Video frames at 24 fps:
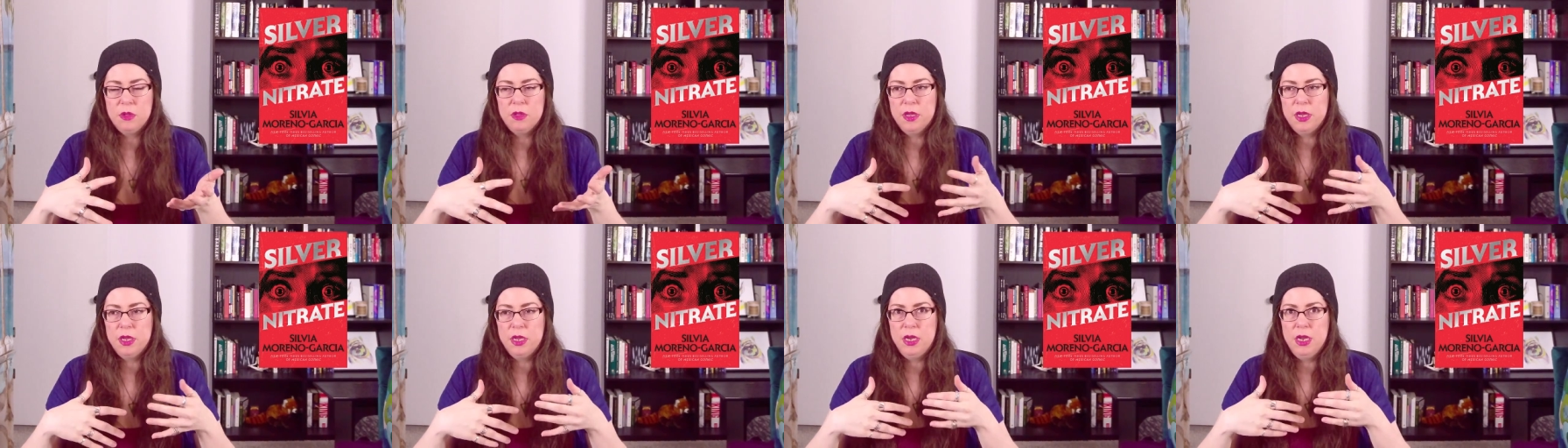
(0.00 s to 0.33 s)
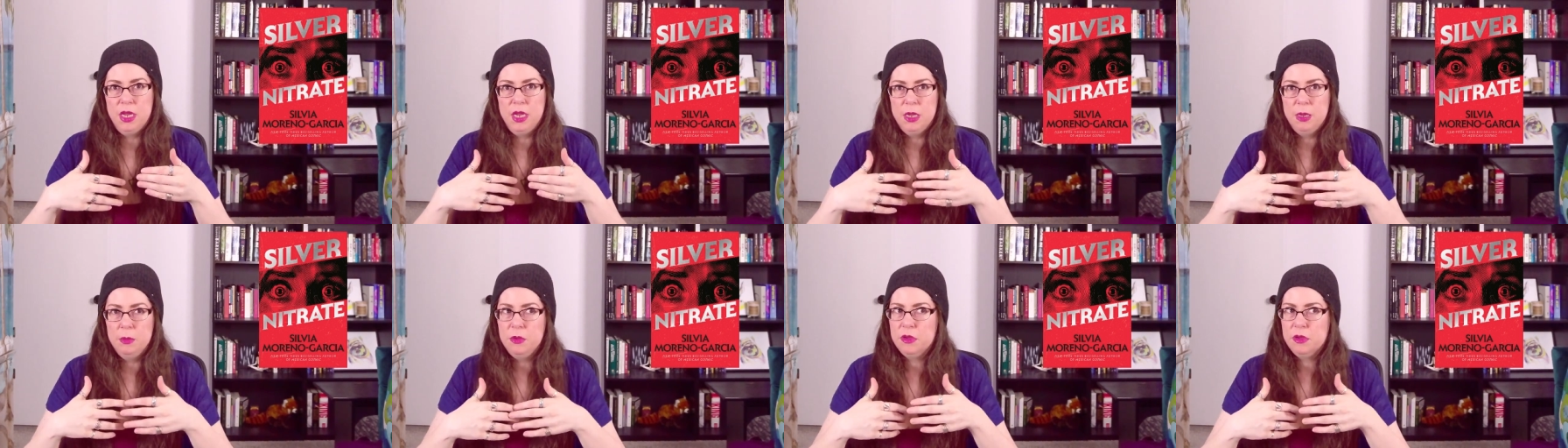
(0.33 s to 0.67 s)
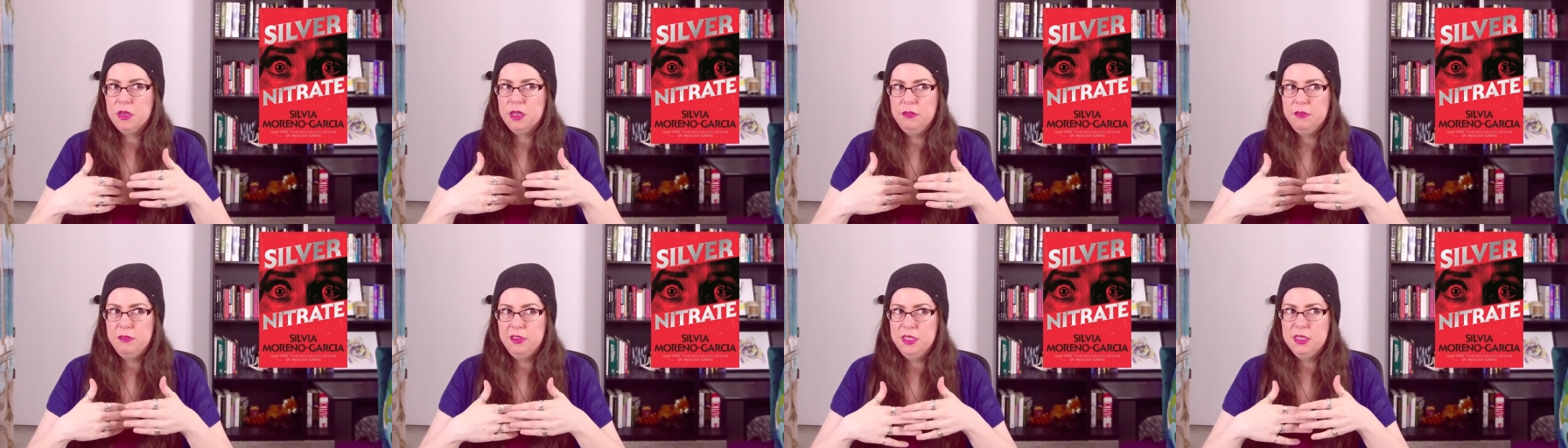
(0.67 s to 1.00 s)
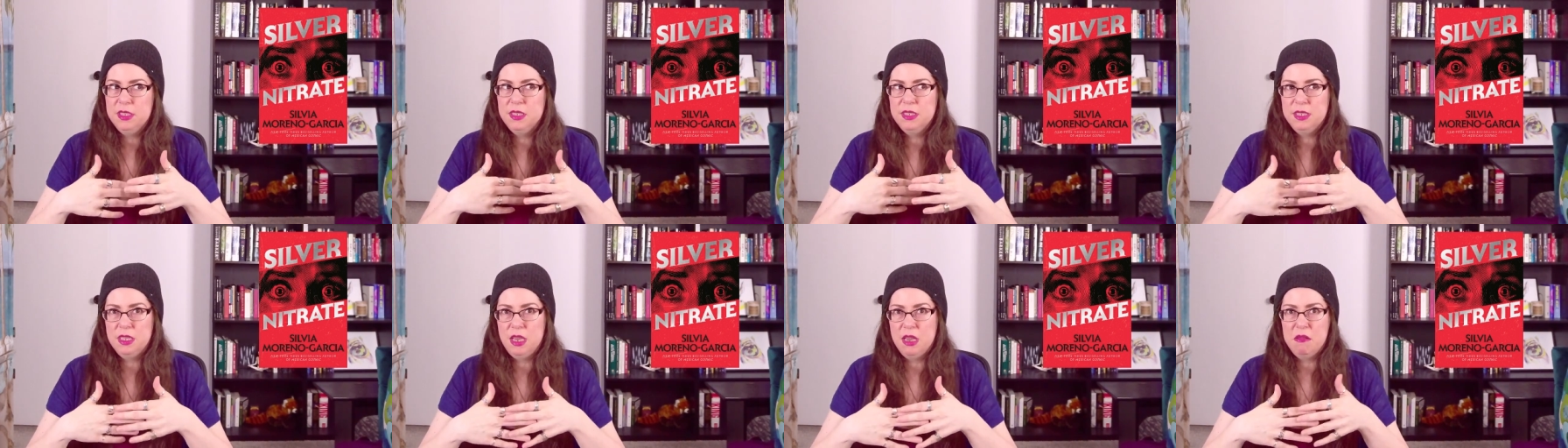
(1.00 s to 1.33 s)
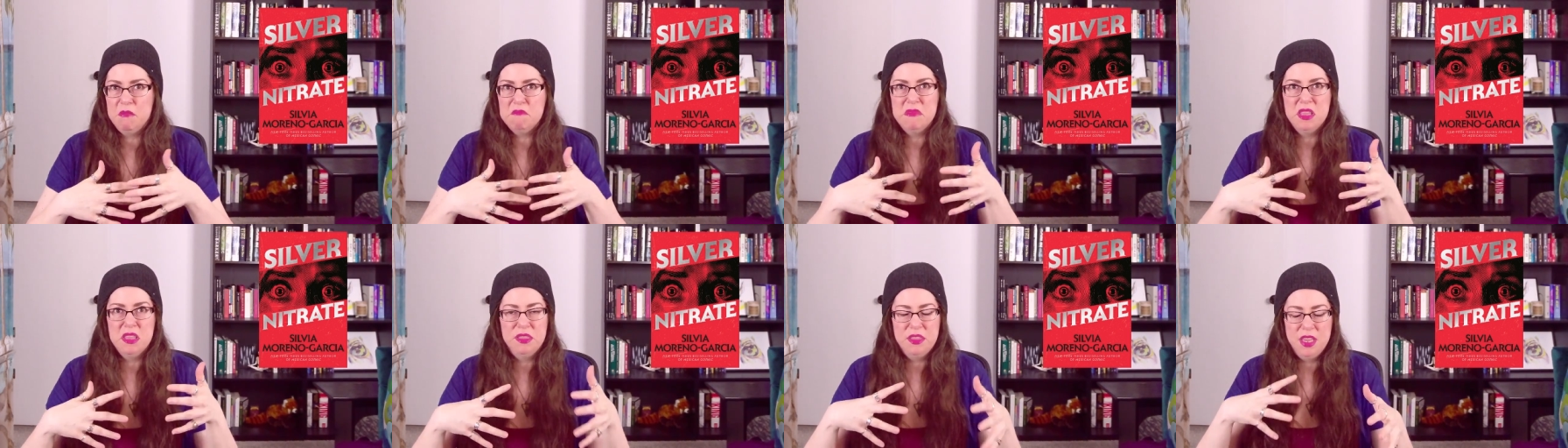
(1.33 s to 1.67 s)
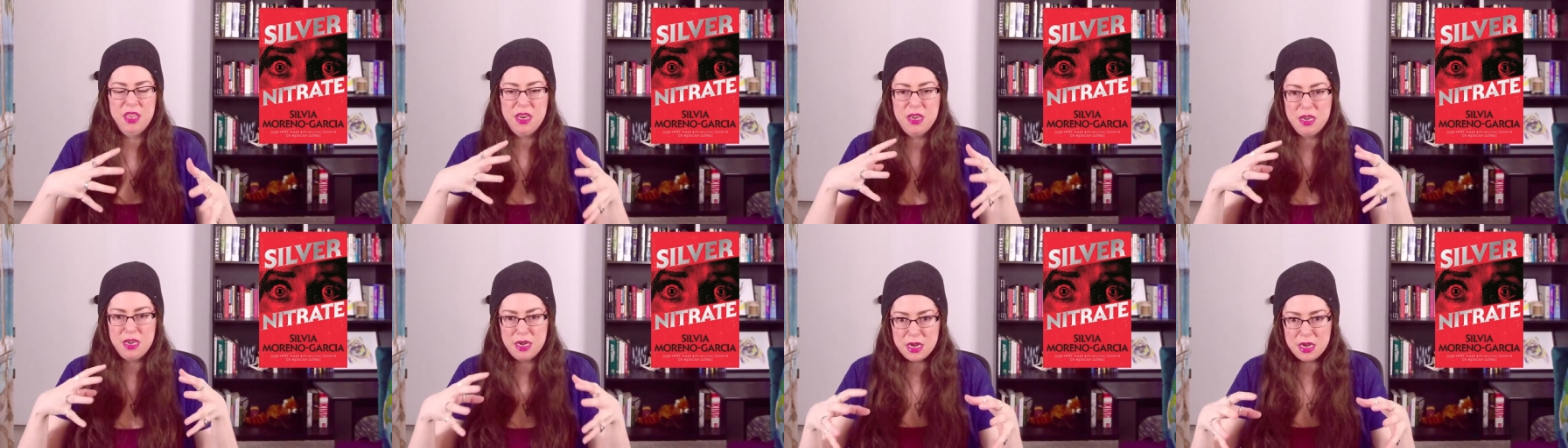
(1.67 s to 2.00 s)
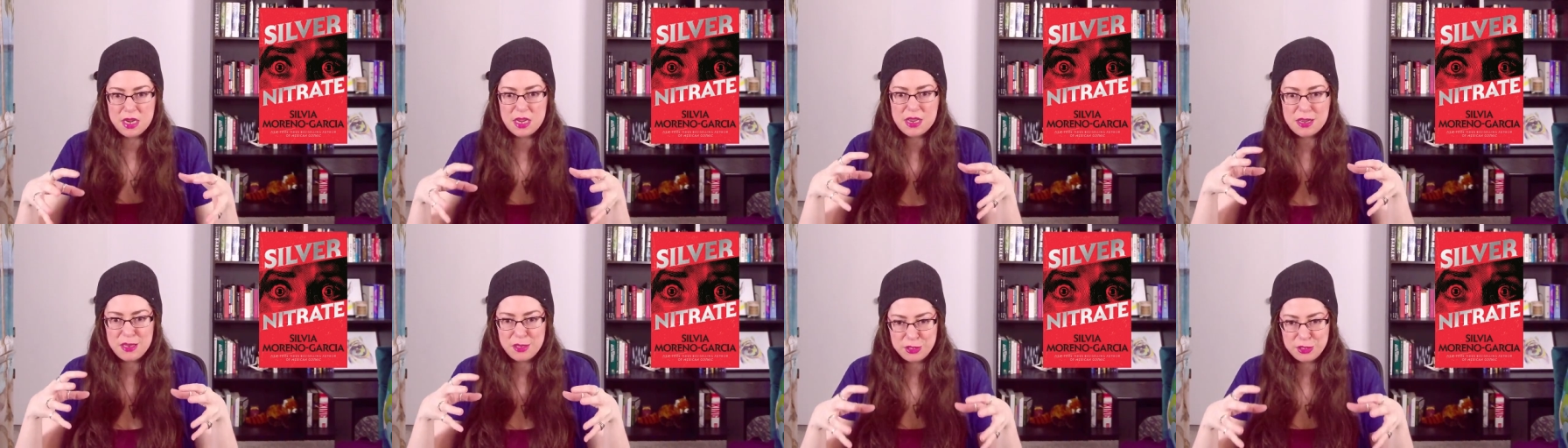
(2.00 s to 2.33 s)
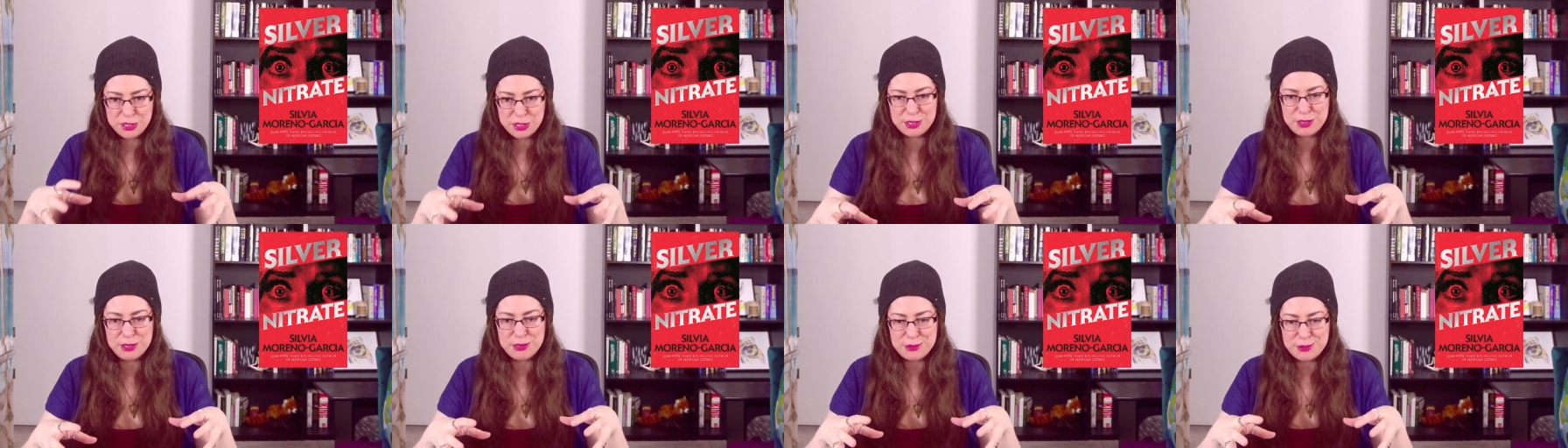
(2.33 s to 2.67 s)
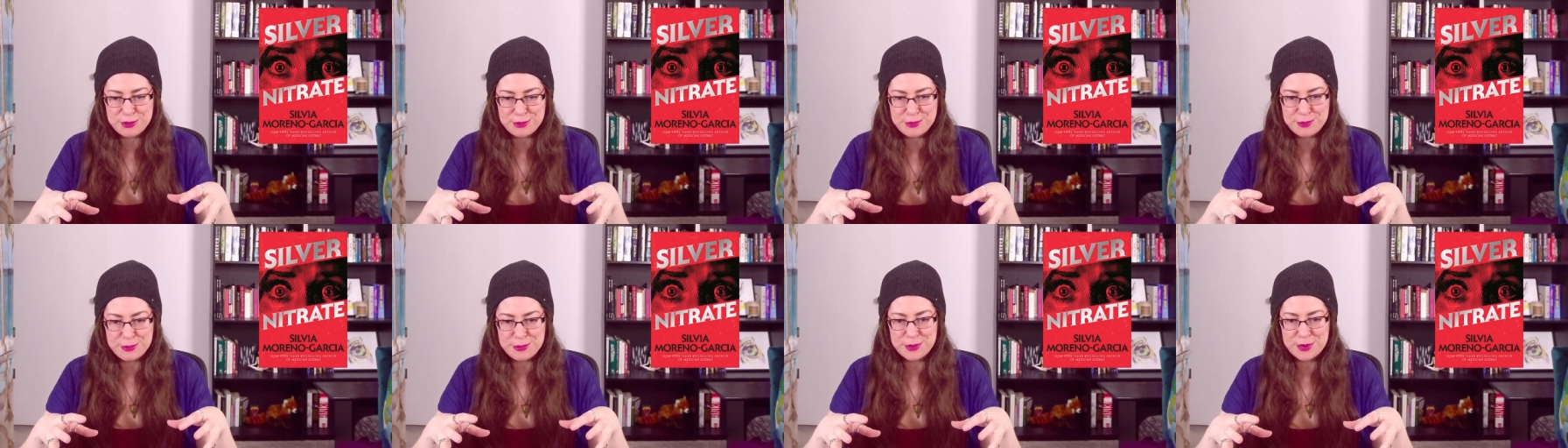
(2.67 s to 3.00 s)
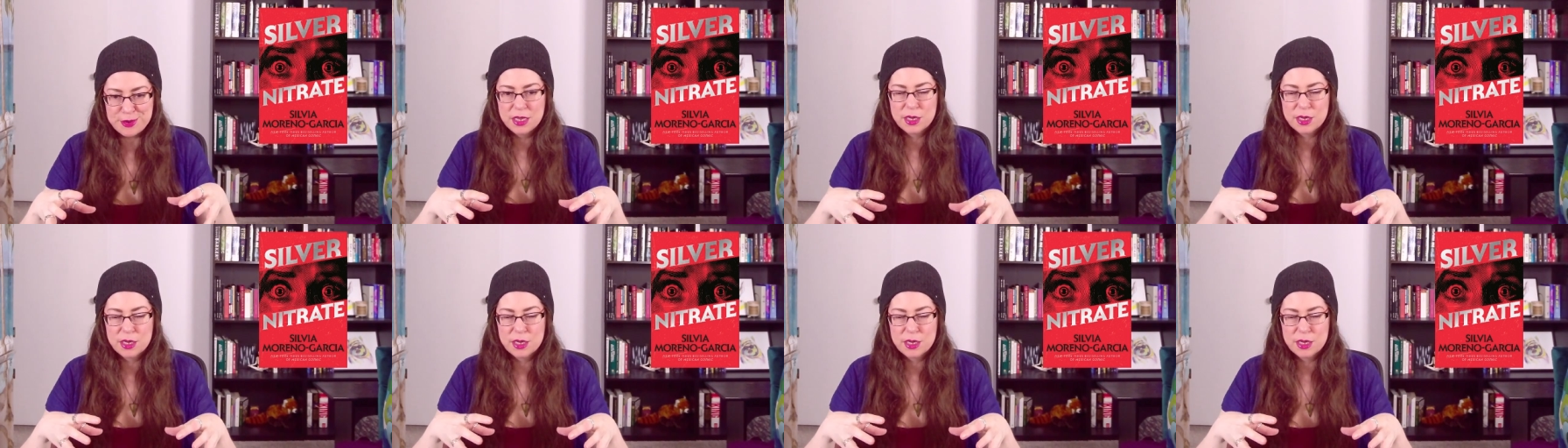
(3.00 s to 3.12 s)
and Abel convinces them that they need to